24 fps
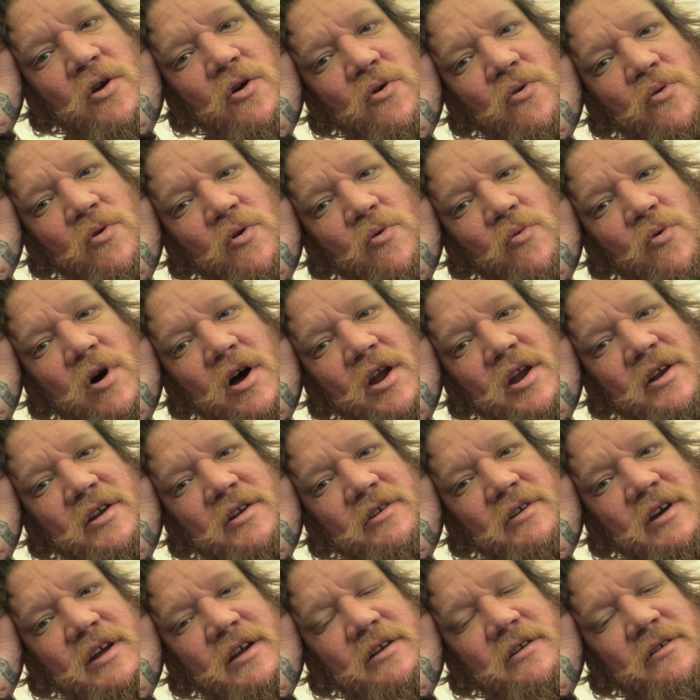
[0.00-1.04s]
we wanted
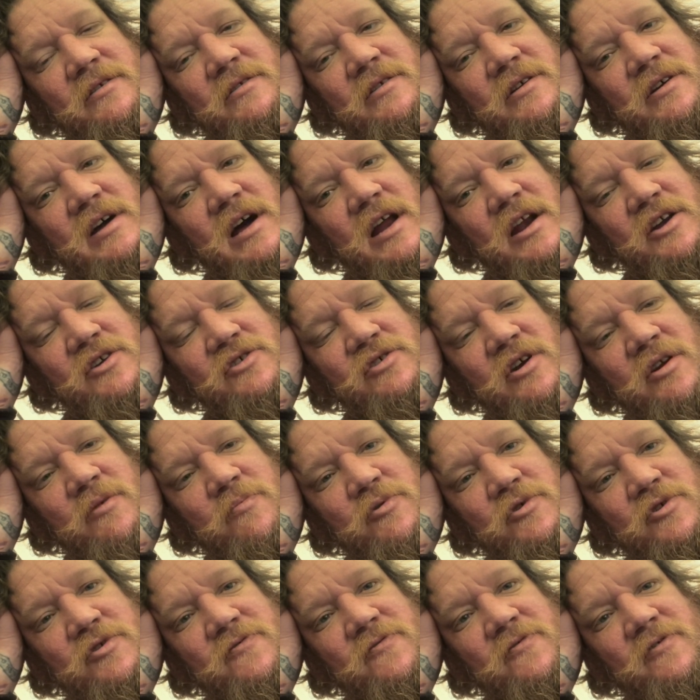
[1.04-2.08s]
to kind of try to
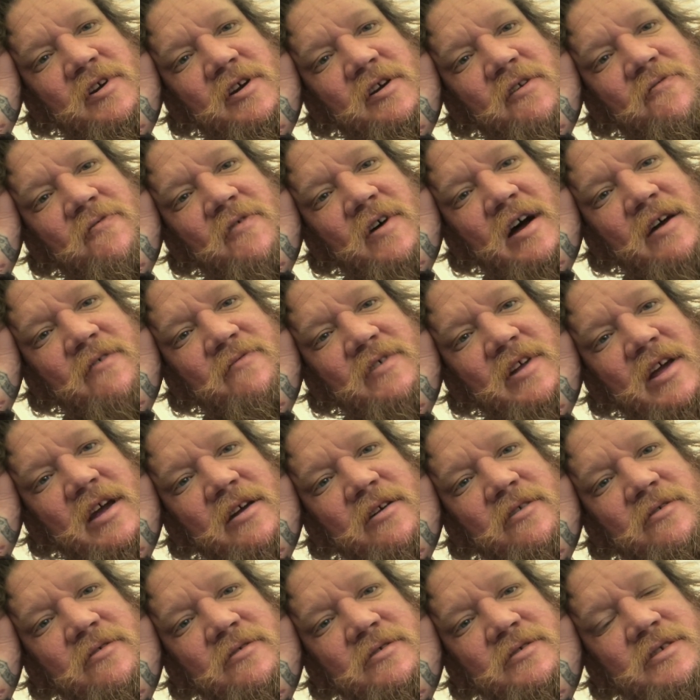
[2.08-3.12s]
push for like a 5-day
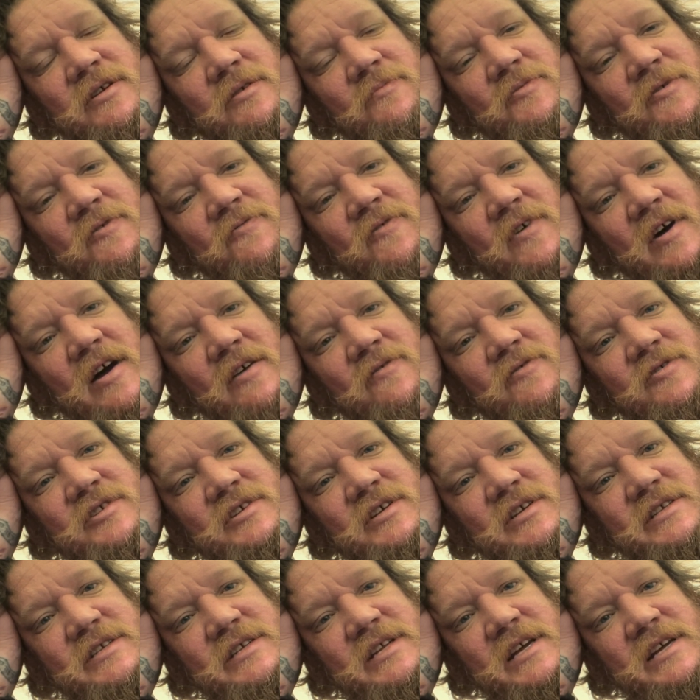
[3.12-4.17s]
or something, 5 or
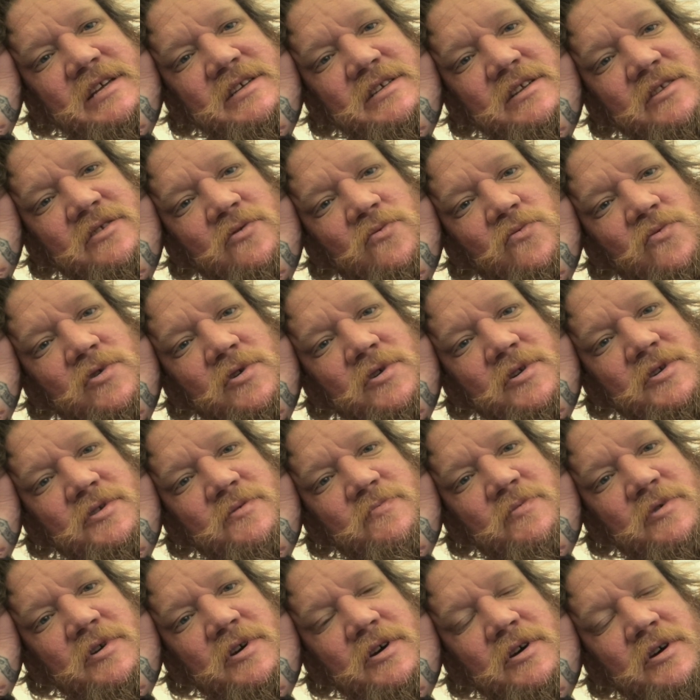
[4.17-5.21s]
6 days in the woods.
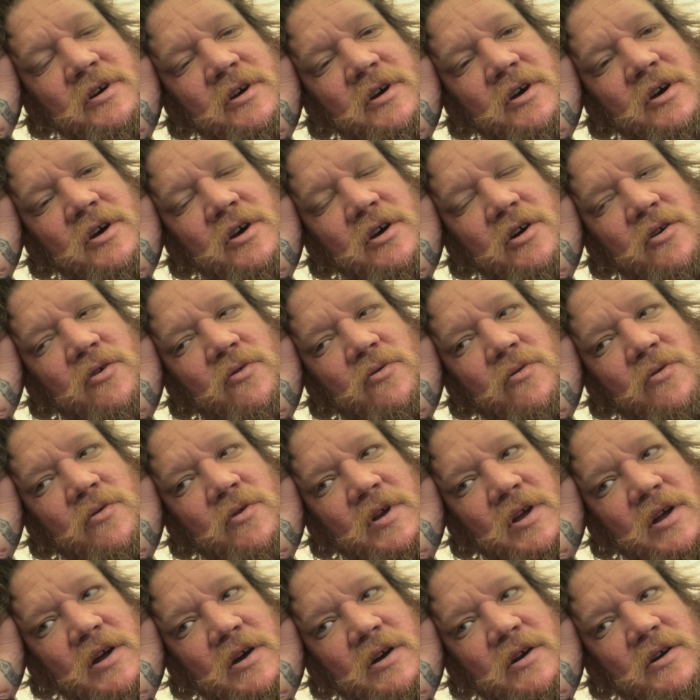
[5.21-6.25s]
But
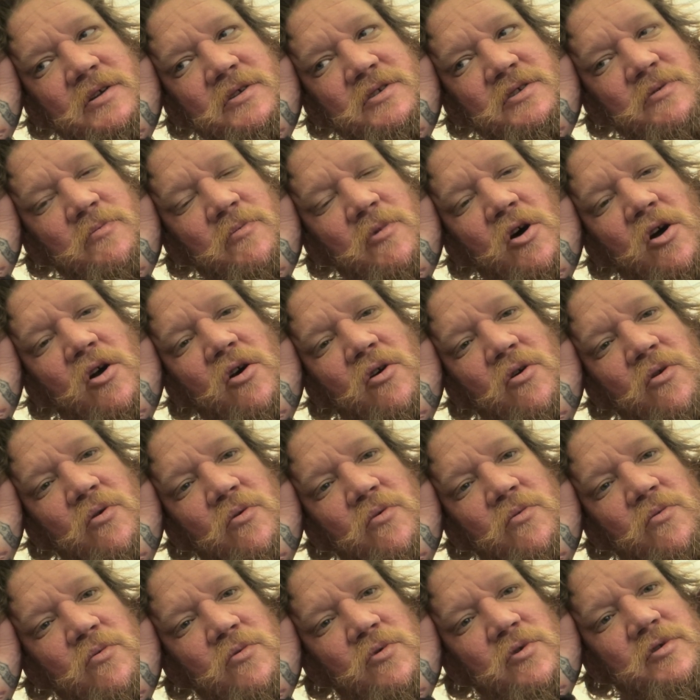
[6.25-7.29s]
yeah, tomorrow
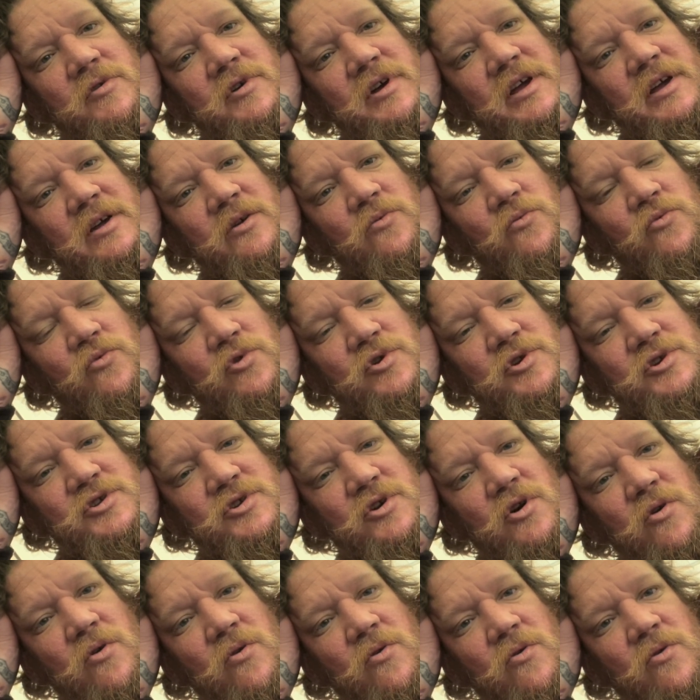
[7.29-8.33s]
we'll hit Woods
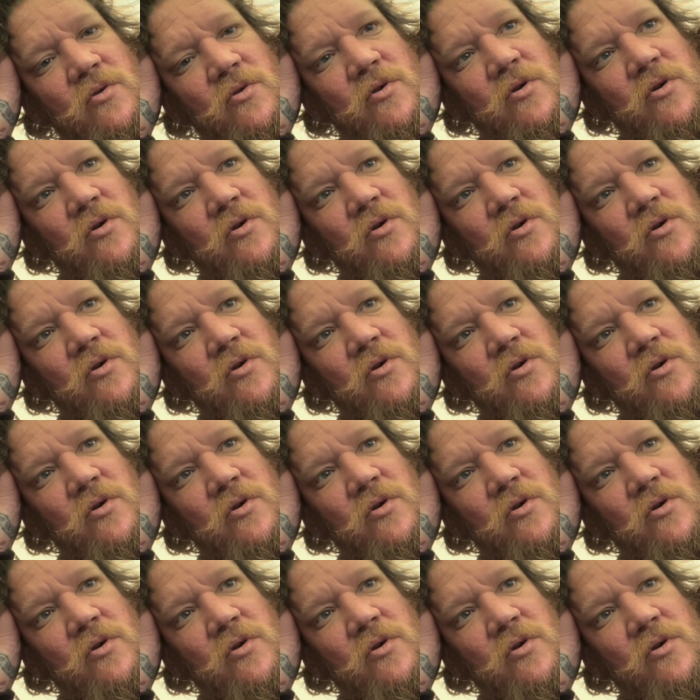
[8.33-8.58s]
Hole